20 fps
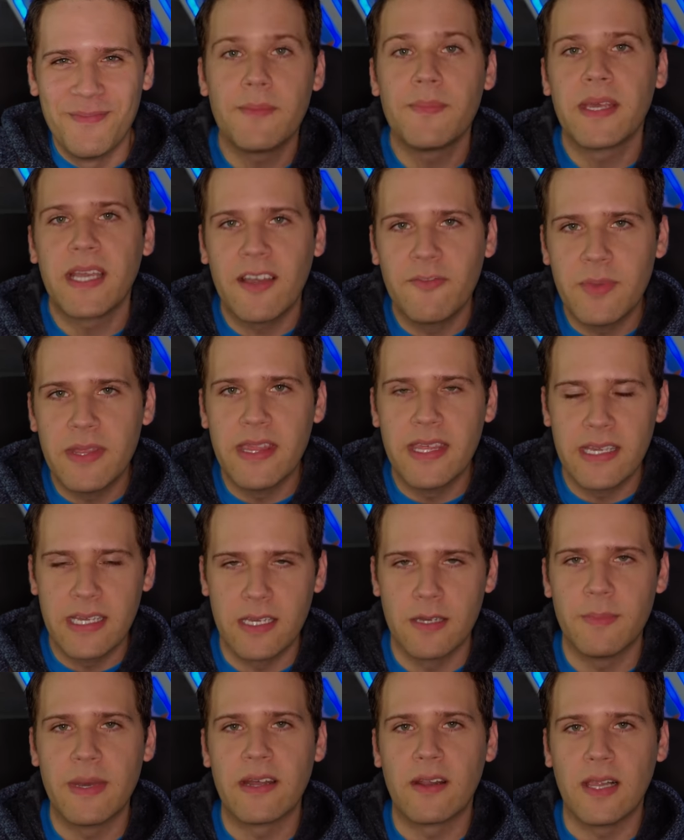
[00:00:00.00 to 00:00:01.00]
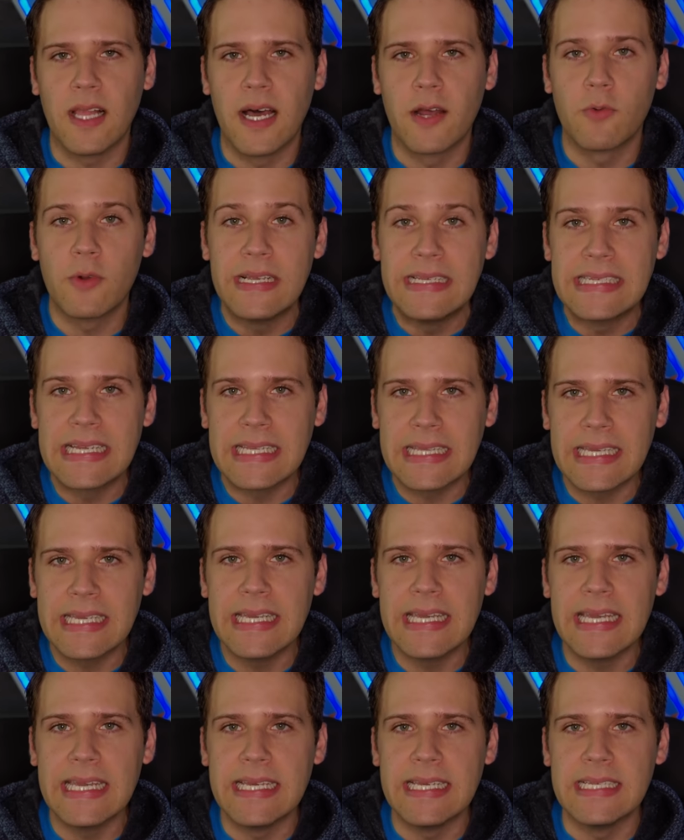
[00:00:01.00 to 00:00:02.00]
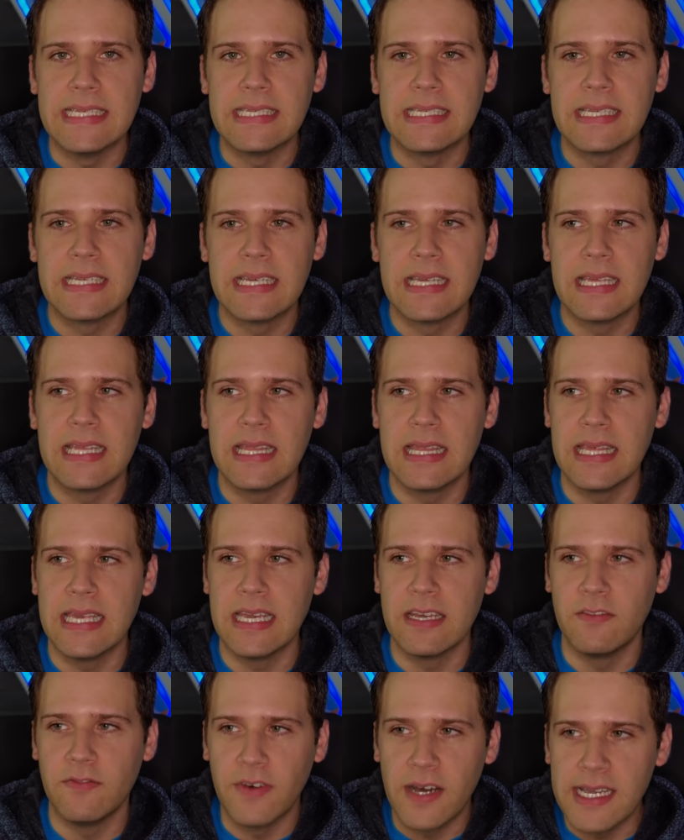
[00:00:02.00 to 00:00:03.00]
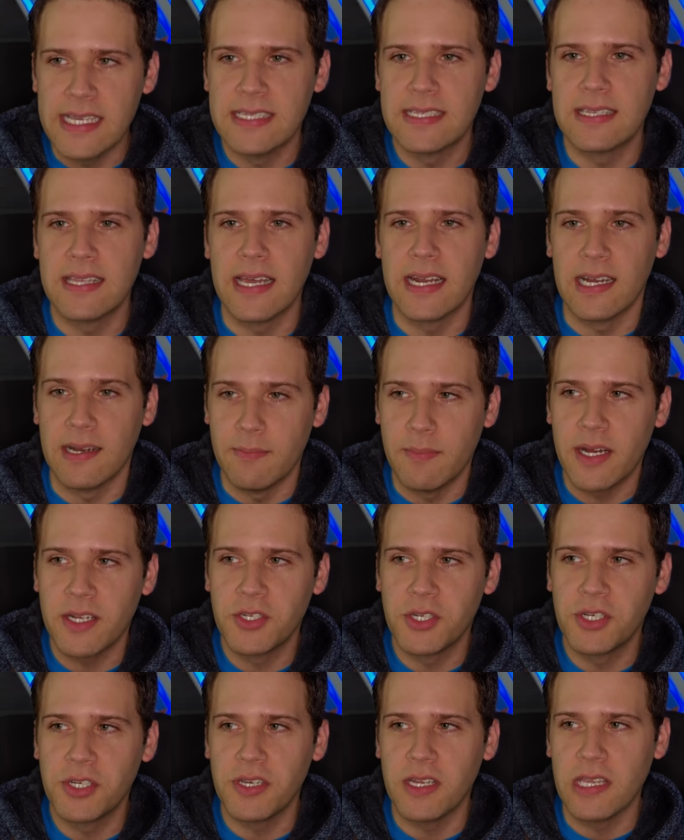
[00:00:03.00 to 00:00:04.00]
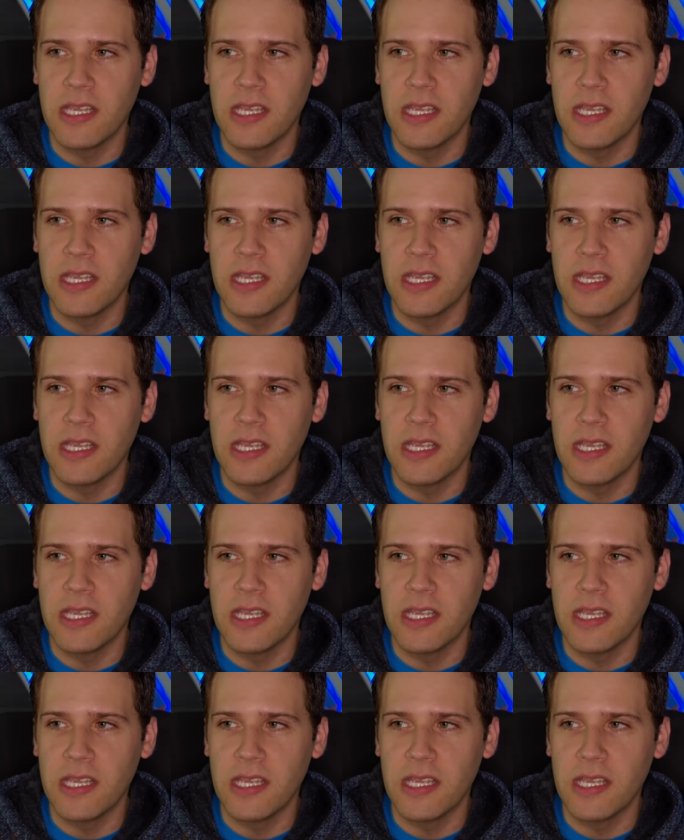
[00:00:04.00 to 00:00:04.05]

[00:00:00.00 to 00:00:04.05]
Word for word: Something I've been thinking about a lot recently is the advice that a much